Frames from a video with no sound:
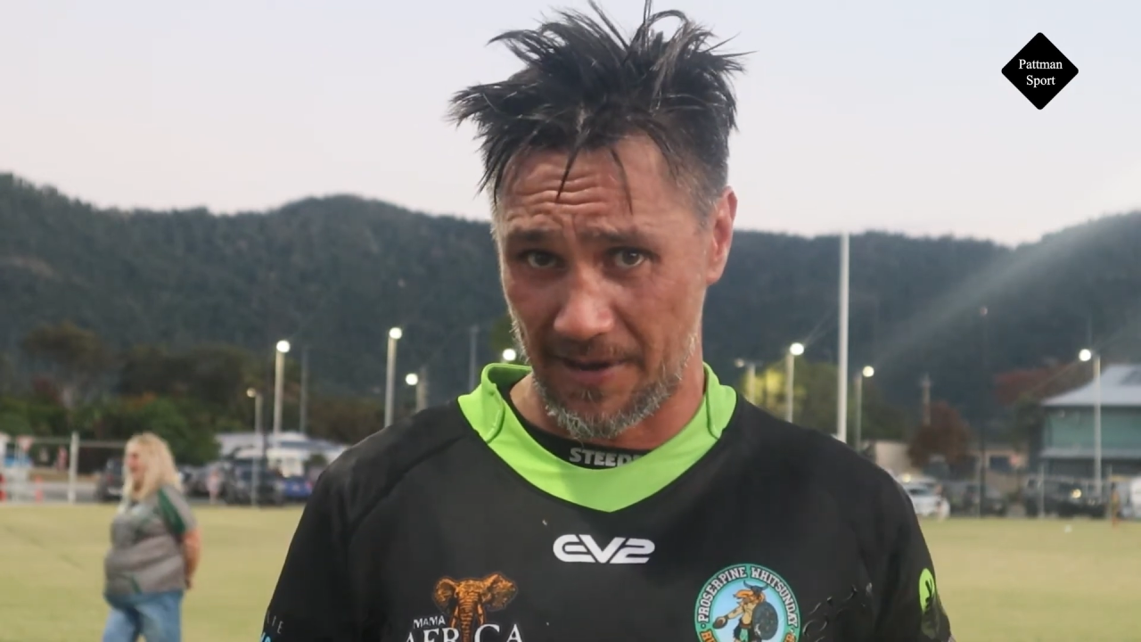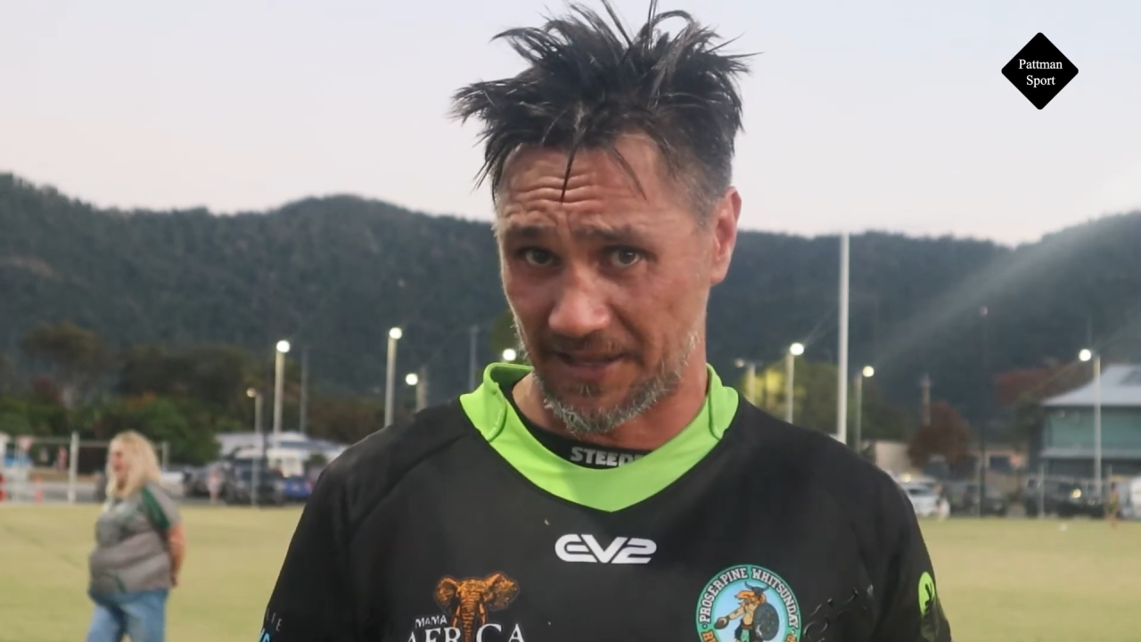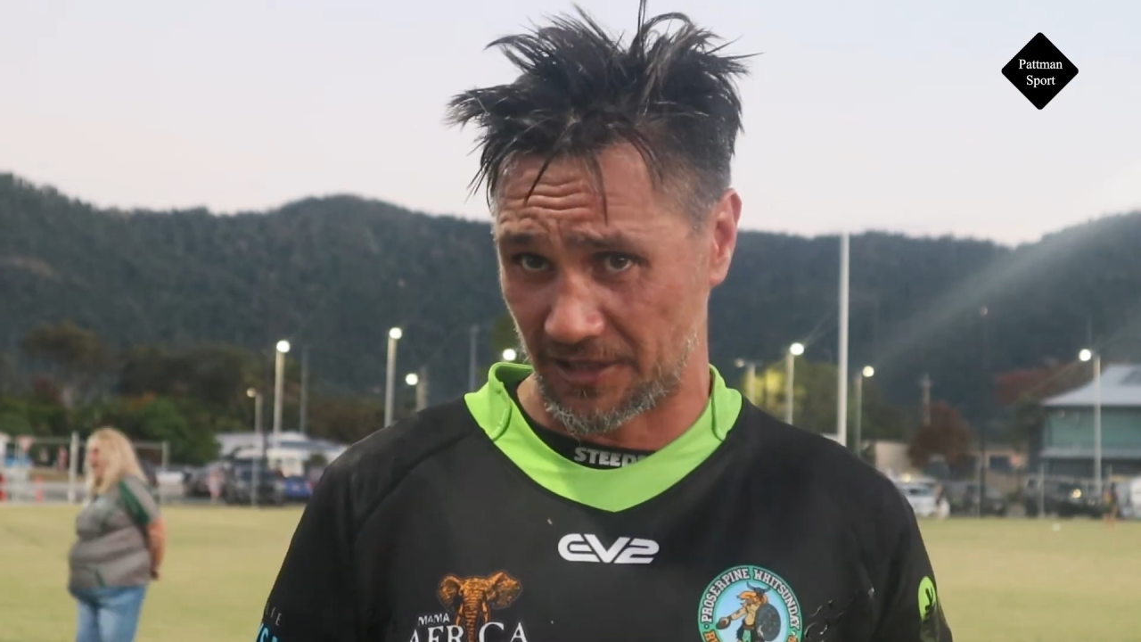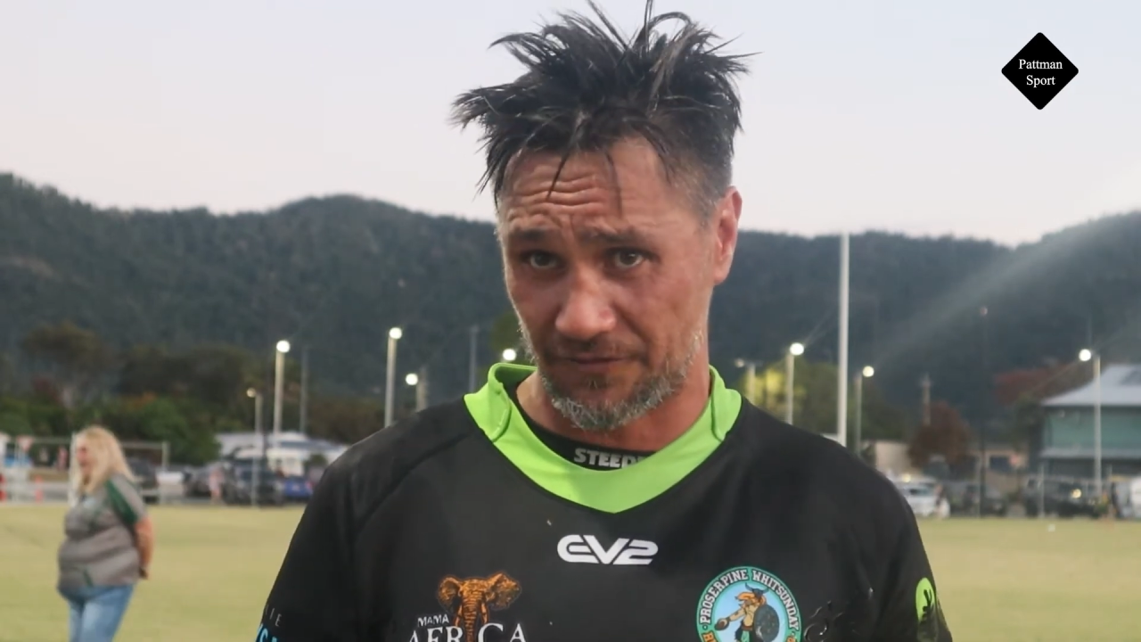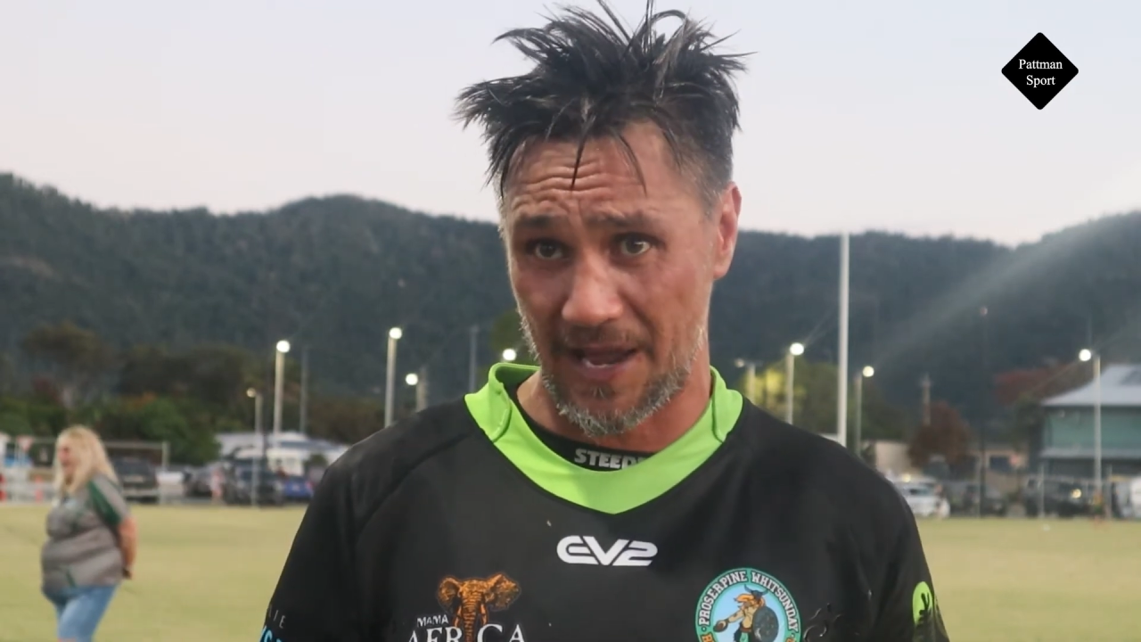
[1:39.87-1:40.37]

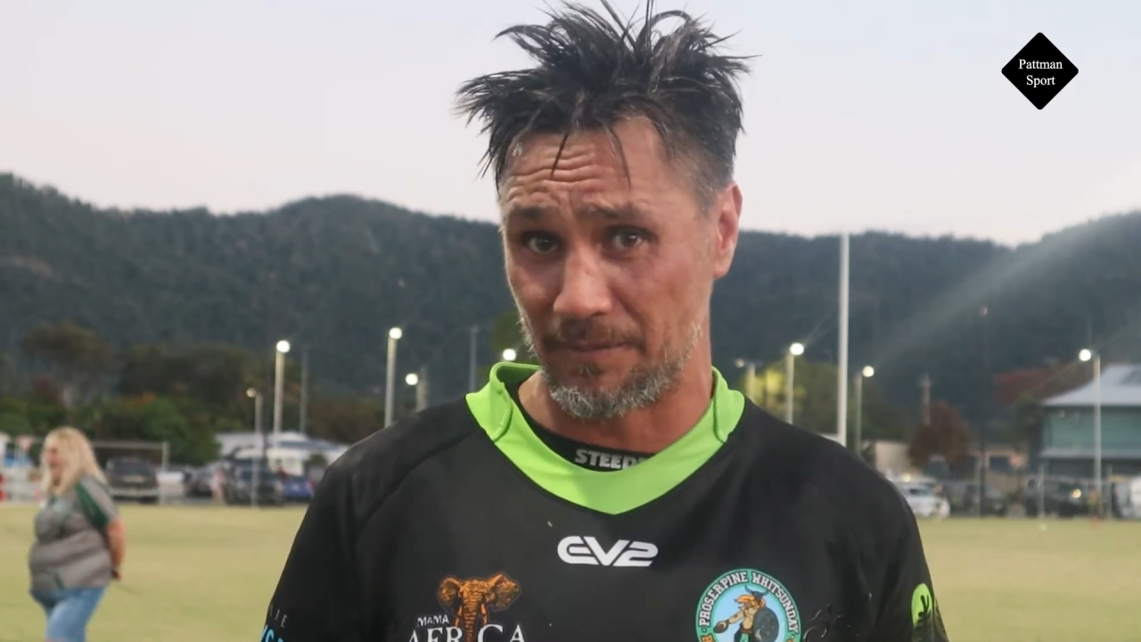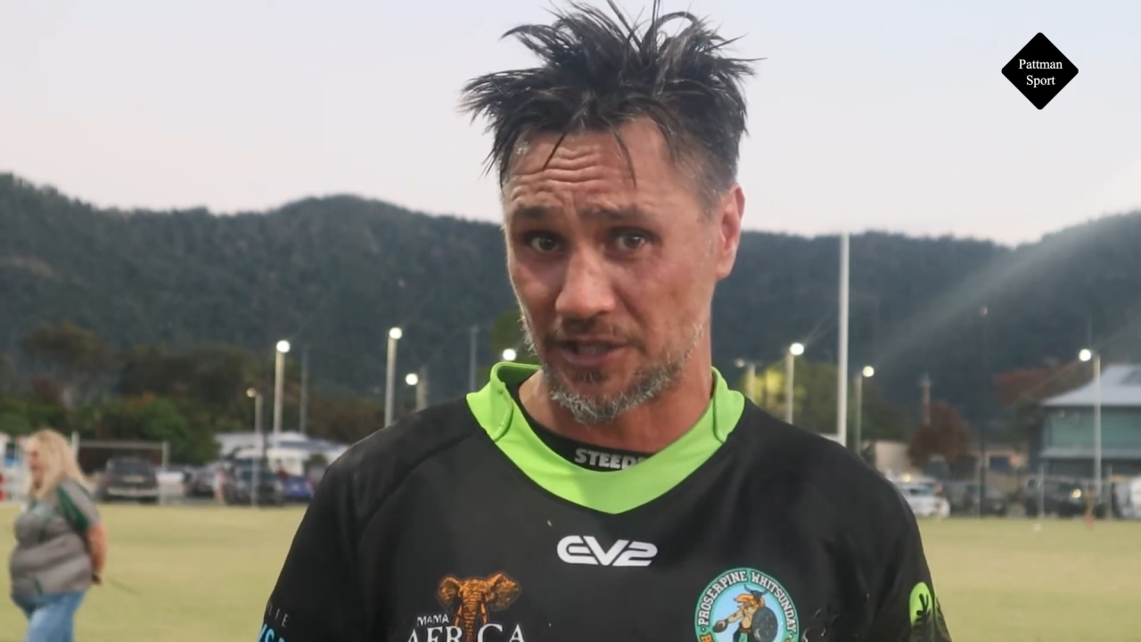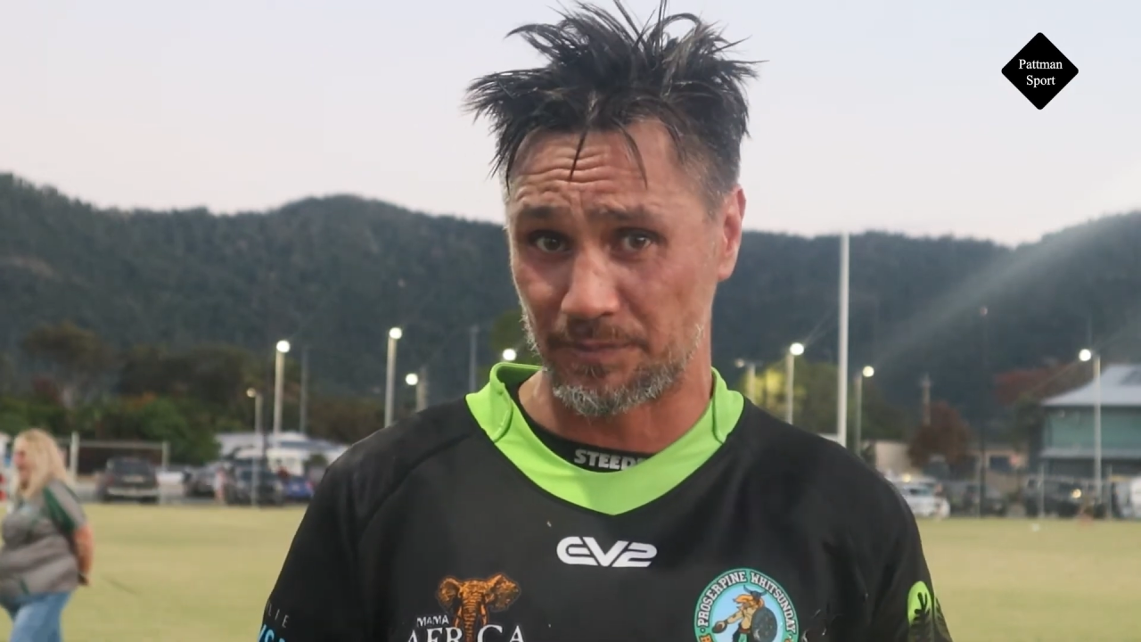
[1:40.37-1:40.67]
make this family a